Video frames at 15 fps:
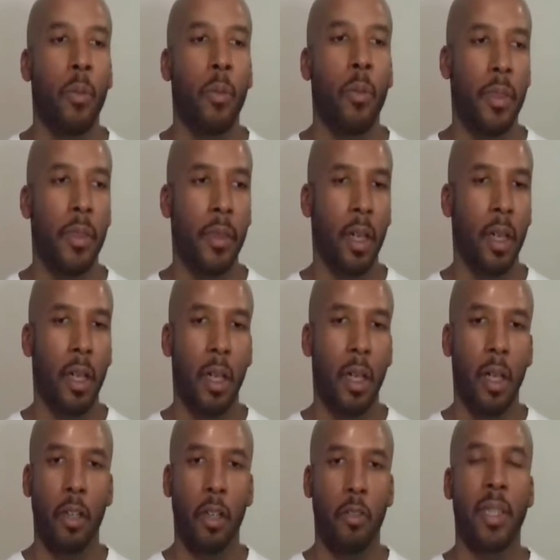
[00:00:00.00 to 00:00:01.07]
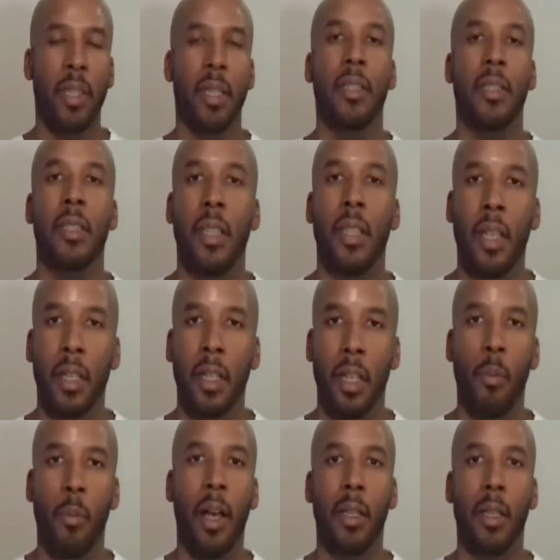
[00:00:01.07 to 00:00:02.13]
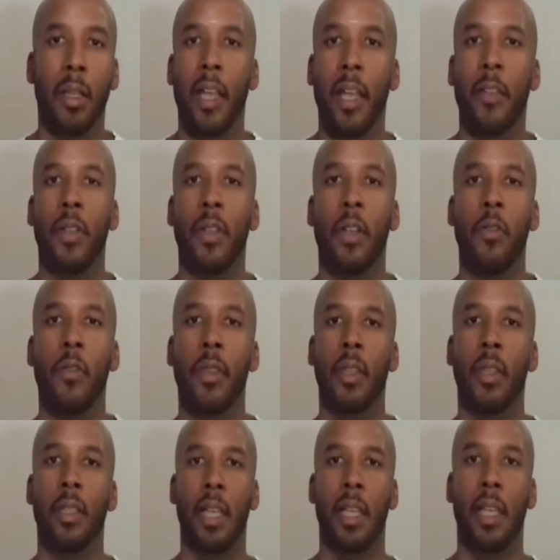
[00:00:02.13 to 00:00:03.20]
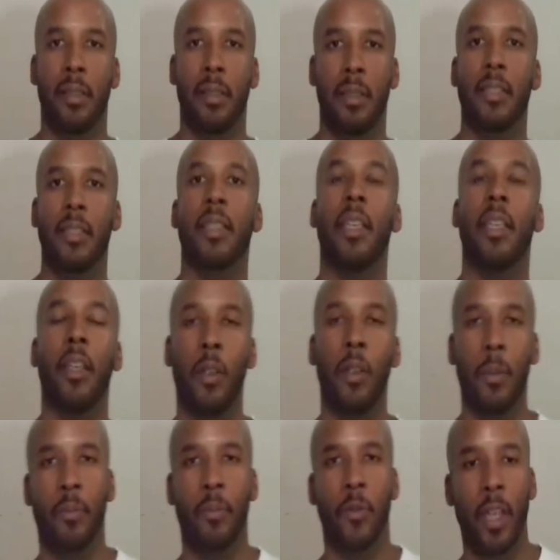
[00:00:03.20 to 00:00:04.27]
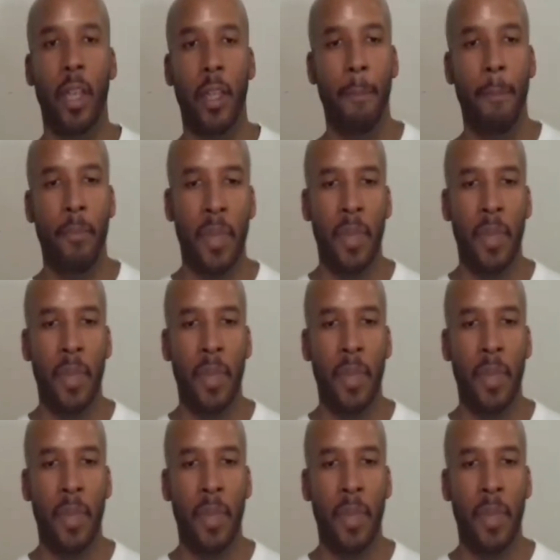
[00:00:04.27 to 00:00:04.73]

with a great understanding about life and everything that's here, right?